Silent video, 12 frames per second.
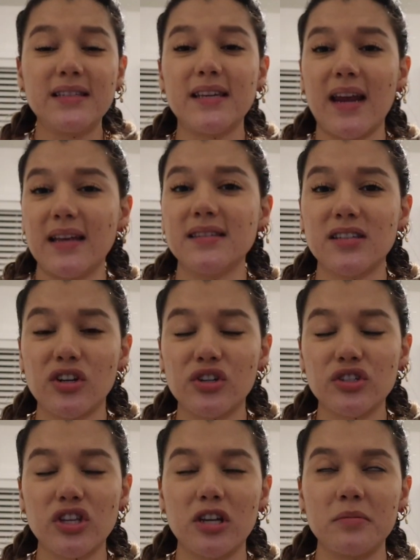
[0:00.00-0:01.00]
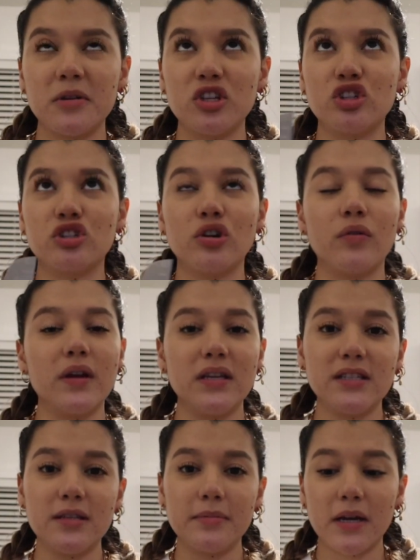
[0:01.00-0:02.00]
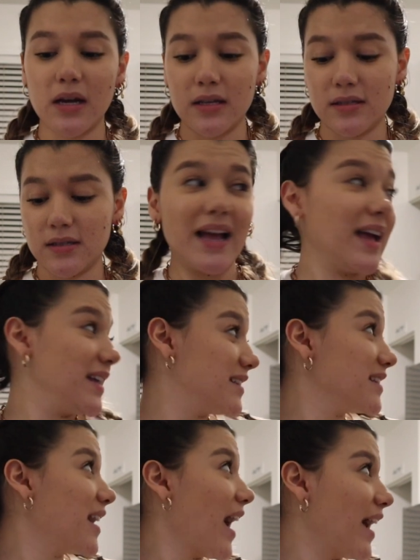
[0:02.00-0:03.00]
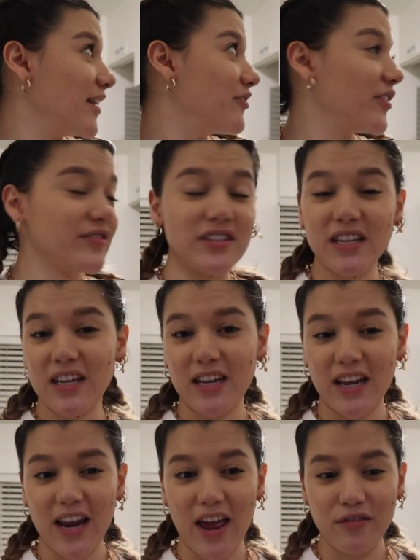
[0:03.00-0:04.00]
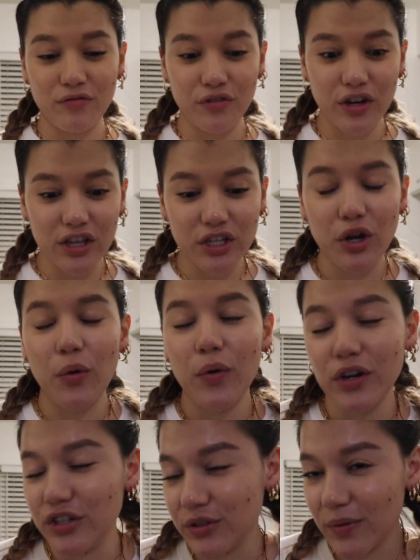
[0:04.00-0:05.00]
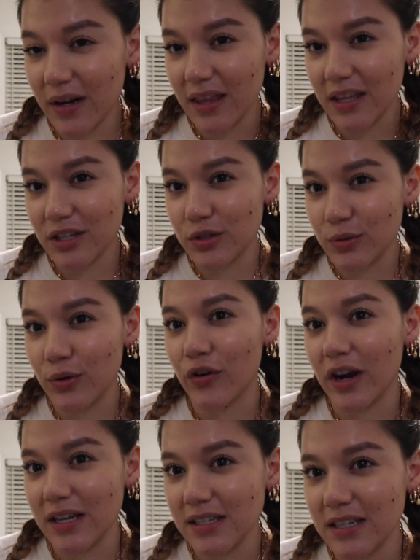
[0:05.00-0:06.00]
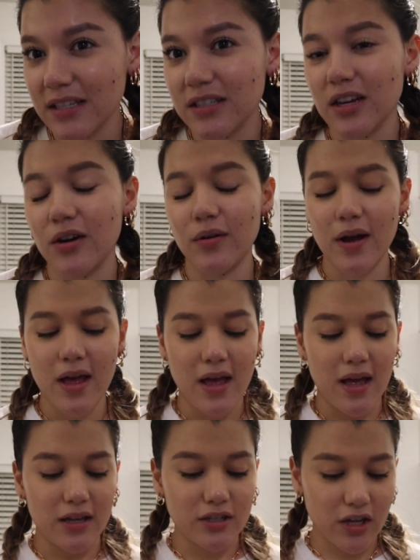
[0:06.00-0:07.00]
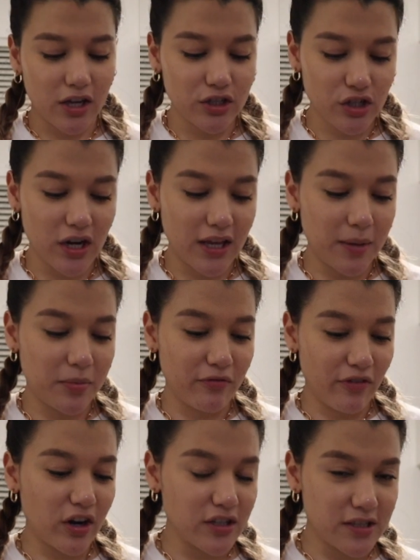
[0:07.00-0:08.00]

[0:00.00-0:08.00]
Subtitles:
Tonight's dinner is gonna be so easy because it's 9:15 and I really don't want to do anything too crazy. So gonna try to keep it very